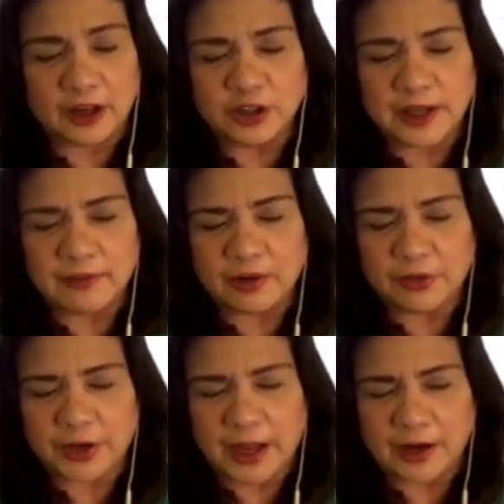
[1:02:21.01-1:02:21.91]
alert
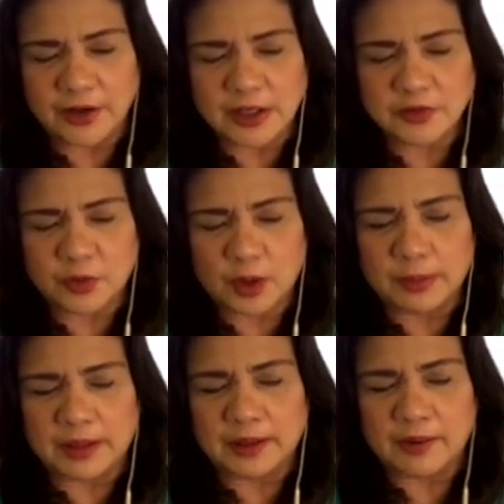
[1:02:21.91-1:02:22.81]
level 3 areas for
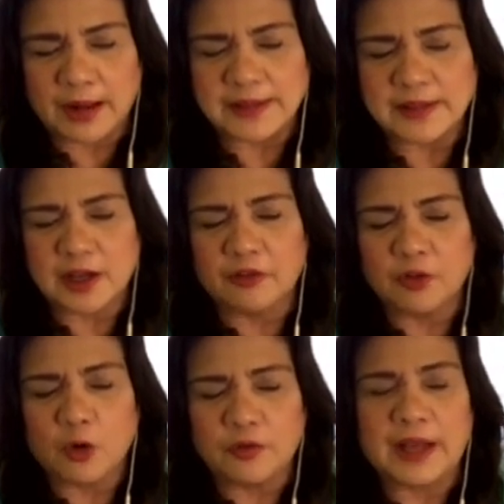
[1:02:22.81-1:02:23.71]
amid the rising of
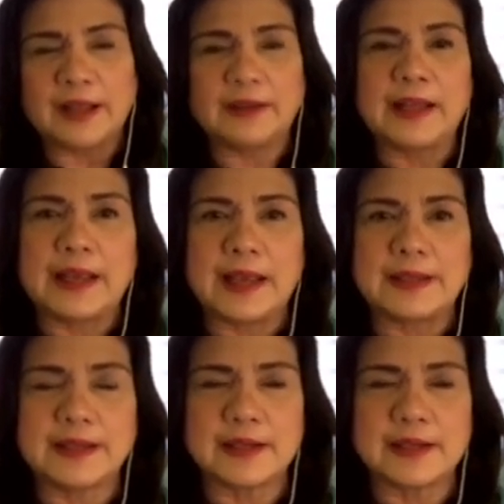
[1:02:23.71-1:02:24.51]
COVID-19 cases?